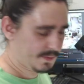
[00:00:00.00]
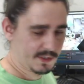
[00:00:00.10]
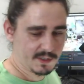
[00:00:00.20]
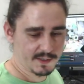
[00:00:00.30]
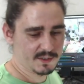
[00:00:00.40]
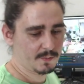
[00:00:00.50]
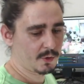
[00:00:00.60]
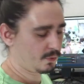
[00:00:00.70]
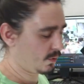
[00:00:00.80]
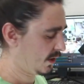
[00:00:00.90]
because I'm
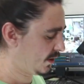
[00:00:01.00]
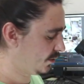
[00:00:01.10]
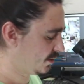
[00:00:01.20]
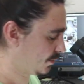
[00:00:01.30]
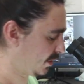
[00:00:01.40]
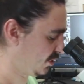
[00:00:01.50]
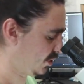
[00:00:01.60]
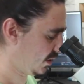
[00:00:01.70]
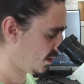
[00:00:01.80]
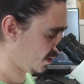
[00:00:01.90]
already using my
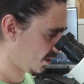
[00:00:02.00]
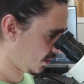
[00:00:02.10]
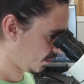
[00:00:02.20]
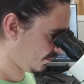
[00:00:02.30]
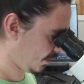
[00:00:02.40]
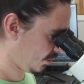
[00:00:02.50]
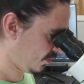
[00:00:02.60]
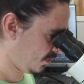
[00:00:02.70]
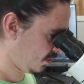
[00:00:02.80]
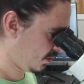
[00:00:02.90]
jig on another phone,